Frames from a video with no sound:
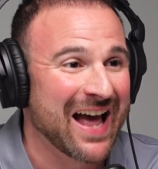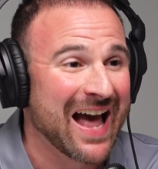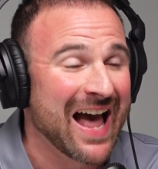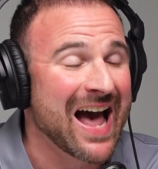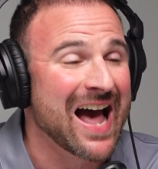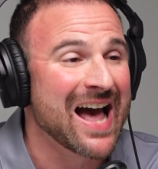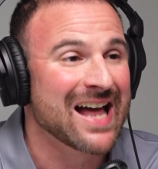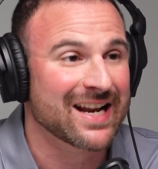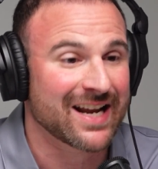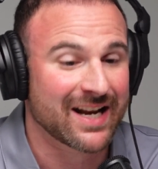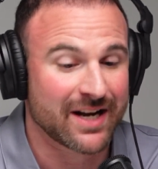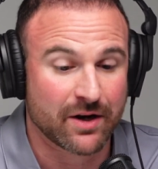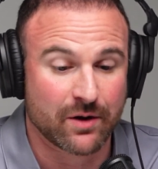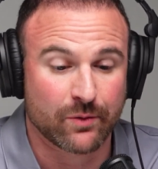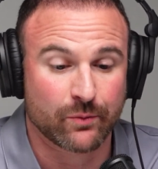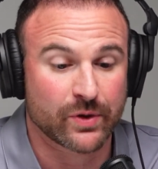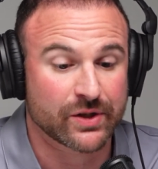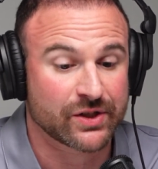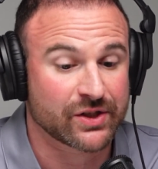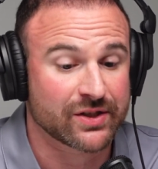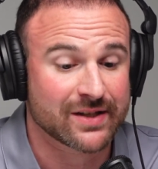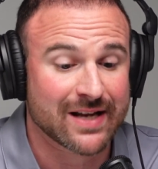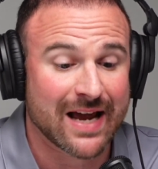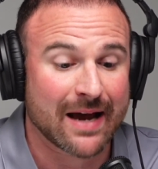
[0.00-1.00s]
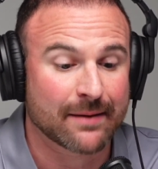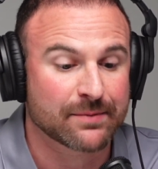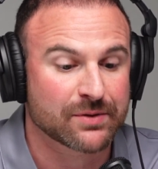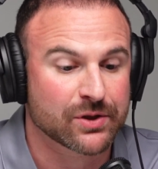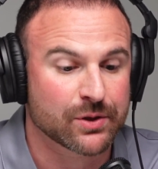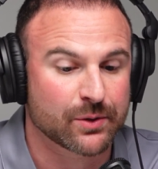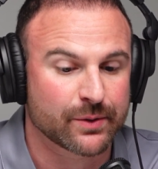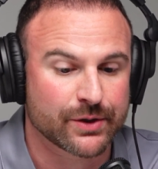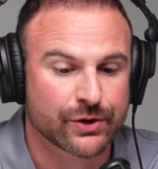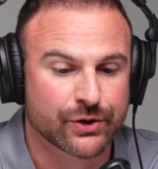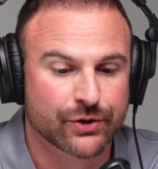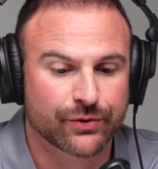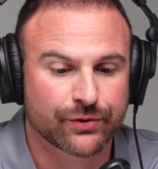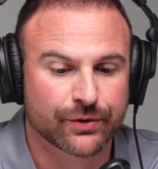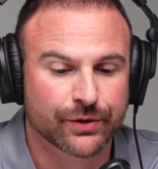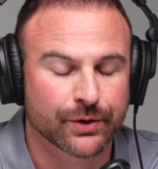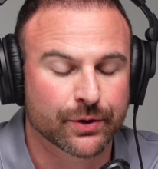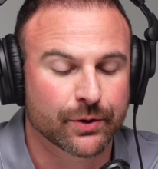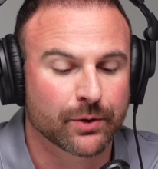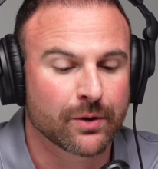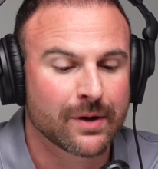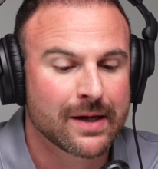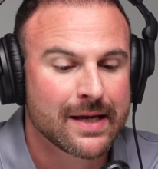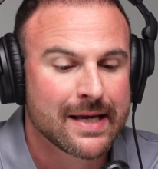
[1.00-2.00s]
added, and which is absolutely
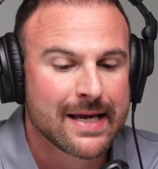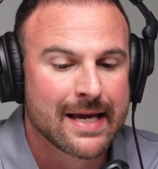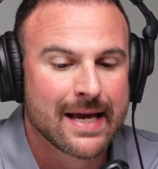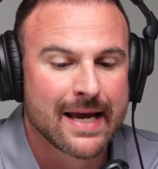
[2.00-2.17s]
true,